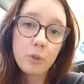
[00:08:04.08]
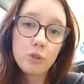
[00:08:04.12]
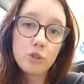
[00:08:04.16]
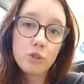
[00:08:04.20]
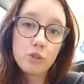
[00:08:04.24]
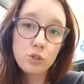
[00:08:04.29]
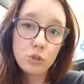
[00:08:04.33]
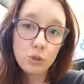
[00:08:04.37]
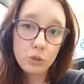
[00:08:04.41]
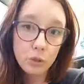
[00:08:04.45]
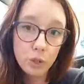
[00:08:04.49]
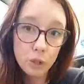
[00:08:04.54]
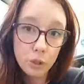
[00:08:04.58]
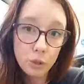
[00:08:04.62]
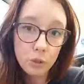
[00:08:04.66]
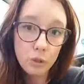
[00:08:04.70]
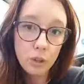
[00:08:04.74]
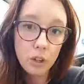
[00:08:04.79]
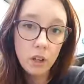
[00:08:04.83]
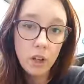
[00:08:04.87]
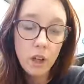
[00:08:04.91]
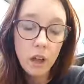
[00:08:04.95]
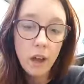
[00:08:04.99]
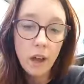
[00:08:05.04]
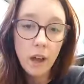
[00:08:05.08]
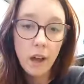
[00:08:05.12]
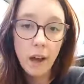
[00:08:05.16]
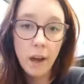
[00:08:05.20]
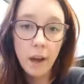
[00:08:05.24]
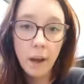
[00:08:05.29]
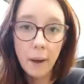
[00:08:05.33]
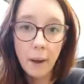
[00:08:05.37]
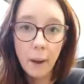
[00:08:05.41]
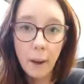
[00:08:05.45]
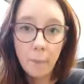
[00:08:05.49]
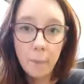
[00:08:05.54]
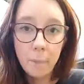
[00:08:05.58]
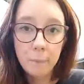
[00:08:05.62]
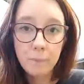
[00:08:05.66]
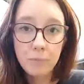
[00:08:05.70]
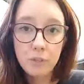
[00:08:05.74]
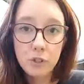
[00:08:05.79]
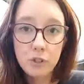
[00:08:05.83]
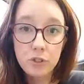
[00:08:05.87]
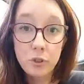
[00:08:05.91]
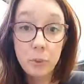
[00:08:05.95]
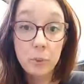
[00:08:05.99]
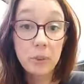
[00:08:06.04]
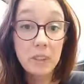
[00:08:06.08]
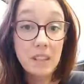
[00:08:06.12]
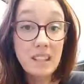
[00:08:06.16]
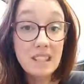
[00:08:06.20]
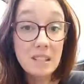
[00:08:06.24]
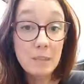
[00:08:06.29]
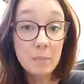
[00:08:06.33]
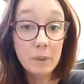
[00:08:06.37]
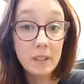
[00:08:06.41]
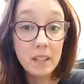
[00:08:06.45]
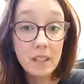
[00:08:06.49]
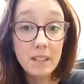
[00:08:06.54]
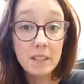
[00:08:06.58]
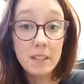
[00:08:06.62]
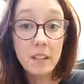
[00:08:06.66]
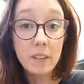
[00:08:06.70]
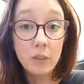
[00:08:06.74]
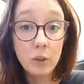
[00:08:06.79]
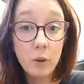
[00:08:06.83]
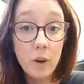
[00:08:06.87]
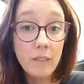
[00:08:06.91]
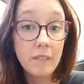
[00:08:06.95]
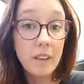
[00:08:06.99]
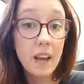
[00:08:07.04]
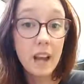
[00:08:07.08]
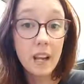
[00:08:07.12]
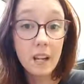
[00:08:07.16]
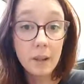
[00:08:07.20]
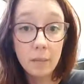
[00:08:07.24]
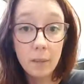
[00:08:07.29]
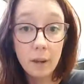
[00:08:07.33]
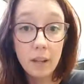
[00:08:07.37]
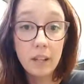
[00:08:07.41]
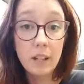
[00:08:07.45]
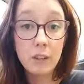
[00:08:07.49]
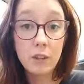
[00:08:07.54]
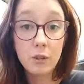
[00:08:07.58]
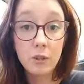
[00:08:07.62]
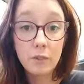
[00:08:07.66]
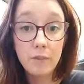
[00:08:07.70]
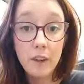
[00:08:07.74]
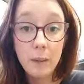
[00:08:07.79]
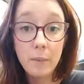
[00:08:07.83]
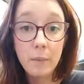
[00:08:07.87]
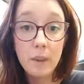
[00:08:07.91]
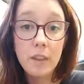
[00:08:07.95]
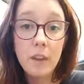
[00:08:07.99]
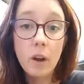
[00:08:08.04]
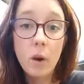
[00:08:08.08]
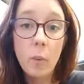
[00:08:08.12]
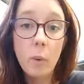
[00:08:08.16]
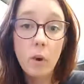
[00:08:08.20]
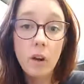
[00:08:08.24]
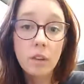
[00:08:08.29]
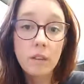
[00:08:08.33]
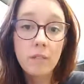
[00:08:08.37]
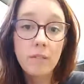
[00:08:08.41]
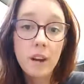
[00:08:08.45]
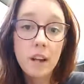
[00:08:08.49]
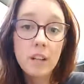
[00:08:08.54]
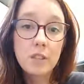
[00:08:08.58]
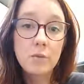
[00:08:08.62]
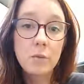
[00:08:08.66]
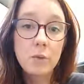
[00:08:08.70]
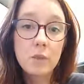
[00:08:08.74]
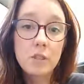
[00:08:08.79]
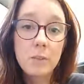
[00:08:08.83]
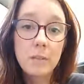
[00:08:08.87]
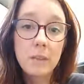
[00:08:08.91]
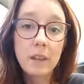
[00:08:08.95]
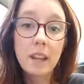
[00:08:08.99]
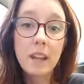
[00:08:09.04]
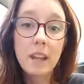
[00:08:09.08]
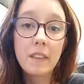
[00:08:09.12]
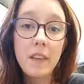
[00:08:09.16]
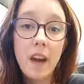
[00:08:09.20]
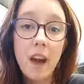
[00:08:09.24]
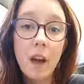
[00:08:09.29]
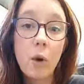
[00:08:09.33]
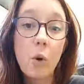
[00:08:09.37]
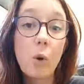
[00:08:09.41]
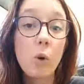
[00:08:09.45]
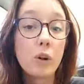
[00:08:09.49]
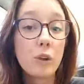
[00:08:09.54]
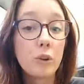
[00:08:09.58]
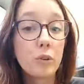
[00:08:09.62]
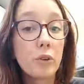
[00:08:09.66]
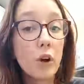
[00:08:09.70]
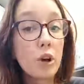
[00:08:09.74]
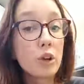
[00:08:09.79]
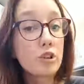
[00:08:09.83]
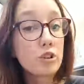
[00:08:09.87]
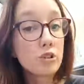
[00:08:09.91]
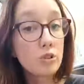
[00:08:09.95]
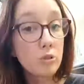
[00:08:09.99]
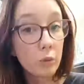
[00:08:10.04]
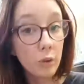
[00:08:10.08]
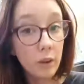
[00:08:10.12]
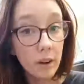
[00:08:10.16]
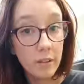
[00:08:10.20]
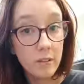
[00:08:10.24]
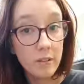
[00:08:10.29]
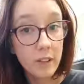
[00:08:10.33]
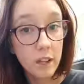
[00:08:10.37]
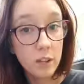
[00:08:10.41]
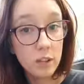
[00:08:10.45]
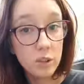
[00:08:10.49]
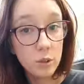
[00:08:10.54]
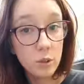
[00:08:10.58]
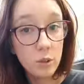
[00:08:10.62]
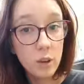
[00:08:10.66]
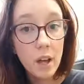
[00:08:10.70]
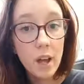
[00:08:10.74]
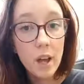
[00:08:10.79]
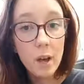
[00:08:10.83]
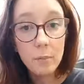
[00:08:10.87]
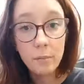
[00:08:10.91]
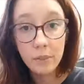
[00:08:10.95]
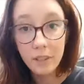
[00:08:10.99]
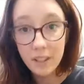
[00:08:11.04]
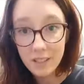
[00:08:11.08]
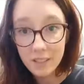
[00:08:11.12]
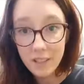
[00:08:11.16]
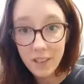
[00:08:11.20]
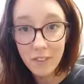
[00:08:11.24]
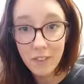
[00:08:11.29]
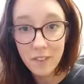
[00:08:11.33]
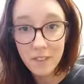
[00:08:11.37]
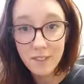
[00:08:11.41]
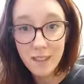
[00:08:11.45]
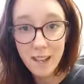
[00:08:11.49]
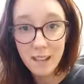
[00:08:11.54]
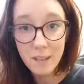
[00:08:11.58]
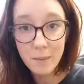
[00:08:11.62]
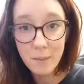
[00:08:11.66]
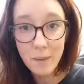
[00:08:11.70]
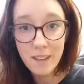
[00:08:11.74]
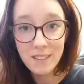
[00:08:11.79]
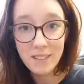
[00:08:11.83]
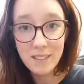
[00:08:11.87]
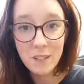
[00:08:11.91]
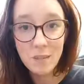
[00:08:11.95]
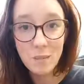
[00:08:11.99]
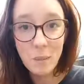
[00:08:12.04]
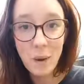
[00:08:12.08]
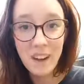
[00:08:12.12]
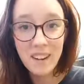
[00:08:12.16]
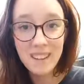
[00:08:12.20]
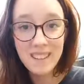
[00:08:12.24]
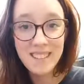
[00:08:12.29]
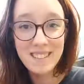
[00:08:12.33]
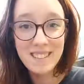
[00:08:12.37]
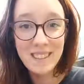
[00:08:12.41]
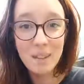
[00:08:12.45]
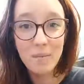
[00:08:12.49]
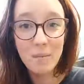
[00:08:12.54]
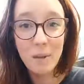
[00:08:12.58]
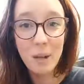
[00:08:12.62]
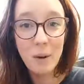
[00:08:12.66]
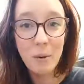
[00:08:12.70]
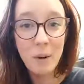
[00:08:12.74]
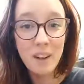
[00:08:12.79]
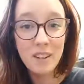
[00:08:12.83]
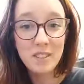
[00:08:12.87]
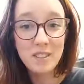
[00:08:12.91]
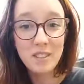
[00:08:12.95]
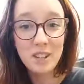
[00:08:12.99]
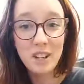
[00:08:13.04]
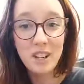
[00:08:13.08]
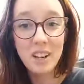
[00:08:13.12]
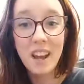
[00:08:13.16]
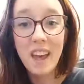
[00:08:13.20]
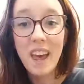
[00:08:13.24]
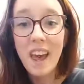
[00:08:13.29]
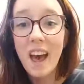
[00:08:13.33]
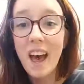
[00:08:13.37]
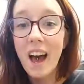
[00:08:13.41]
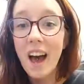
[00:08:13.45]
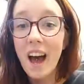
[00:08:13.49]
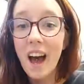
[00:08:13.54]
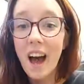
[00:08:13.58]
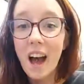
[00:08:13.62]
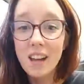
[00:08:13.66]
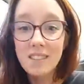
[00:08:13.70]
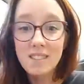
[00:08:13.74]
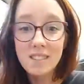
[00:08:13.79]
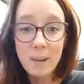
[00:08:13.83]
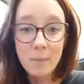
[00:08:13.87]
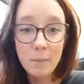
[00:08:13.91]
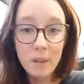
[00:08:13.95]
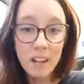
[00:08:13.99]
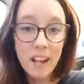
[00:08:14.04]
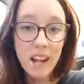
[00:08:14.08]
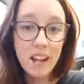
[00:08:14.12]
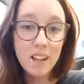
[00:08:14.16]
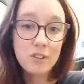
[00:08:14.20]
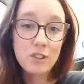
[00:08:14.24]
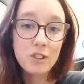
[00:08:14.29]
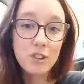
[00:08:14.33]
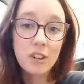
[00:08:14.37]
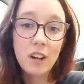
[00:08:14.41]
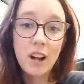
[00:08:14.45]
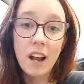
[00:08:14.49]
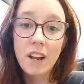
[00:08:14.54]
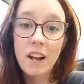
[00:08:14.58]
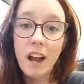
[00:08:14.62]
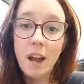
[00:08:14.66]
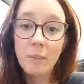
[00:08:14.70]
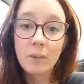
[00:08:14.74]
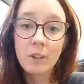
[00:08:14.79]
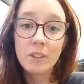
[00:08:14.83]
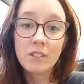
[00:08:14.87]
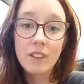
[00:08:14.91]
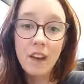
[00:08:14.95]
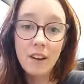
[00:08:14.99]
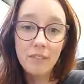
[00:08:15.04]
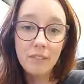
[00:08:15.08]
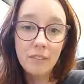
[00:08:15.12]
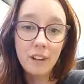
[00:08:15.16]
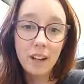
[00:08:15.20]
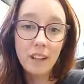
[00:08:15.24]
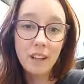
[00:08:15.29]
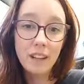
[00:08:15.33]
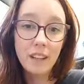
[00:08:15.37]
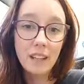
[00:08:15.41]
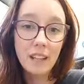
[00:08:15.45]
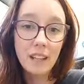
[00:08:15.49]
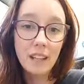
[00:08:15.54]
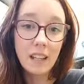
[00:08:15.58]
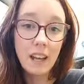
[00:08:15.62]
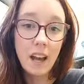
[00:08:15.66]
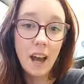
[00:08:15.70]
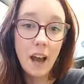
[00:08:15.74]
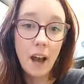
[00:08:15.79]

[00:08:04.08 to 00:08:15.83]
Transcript: to you. So please, if you have anybody in your family that qualifies for something like that, or you're not sure if they do, please hit the send message button. Send me a question, send me an answer, and I will definitely